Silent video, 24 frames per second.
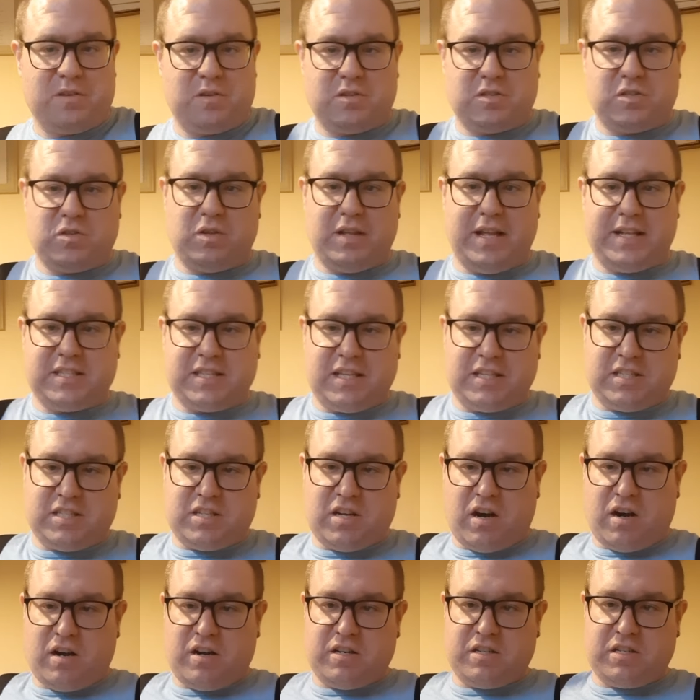So let's get
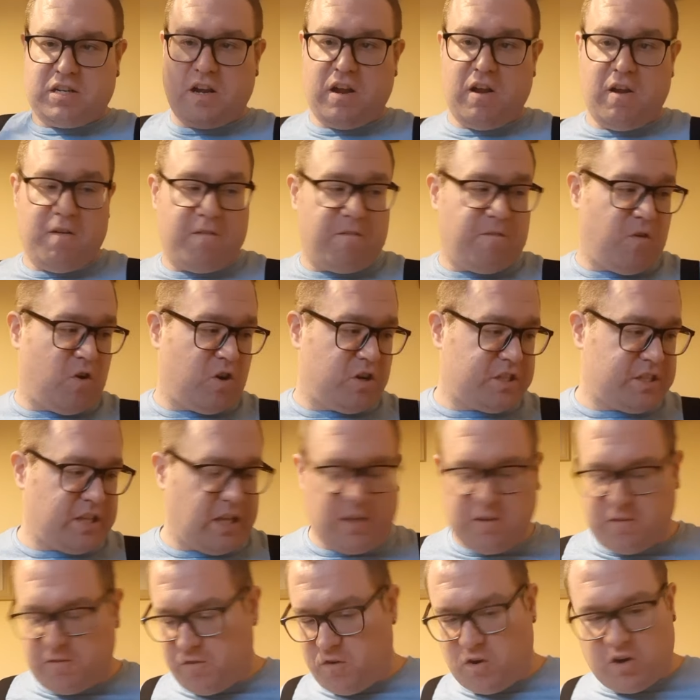started. First
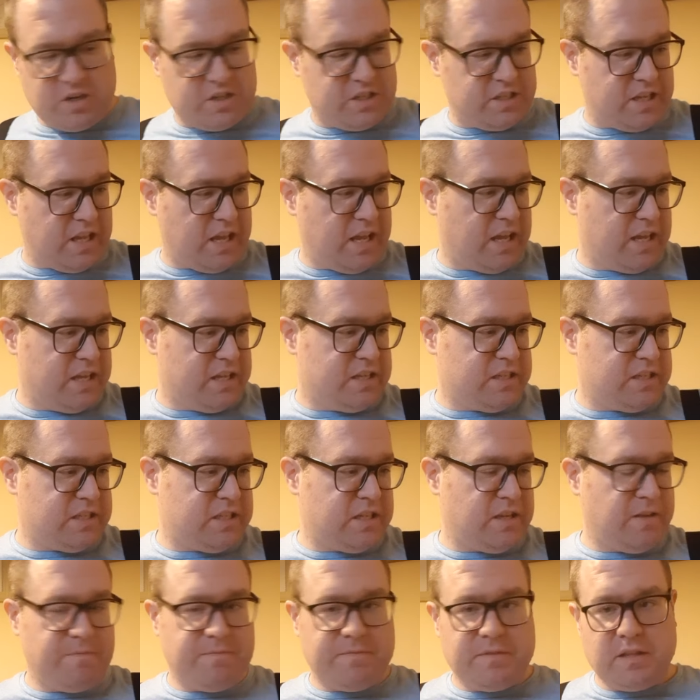things first
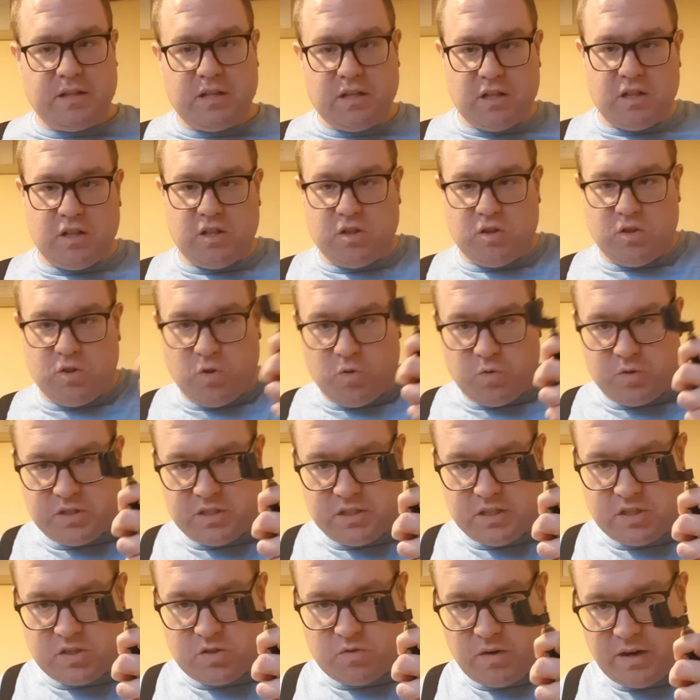is
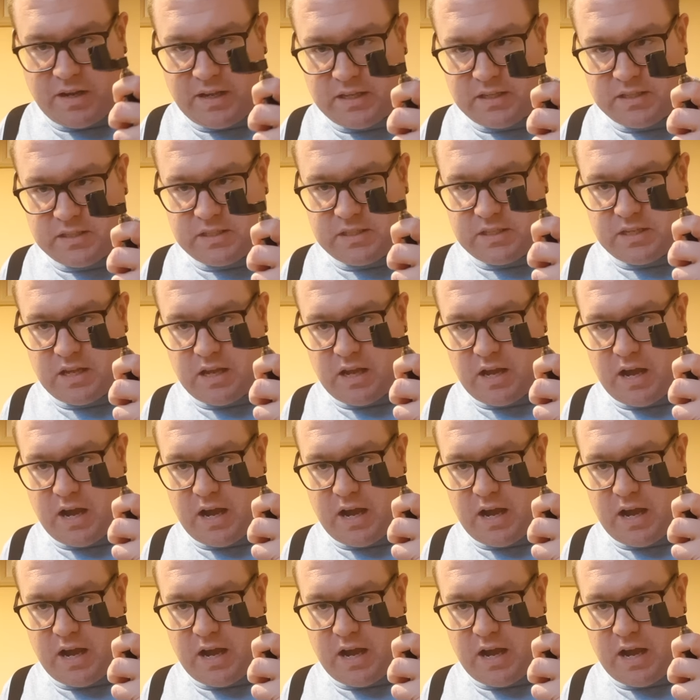loosen strings.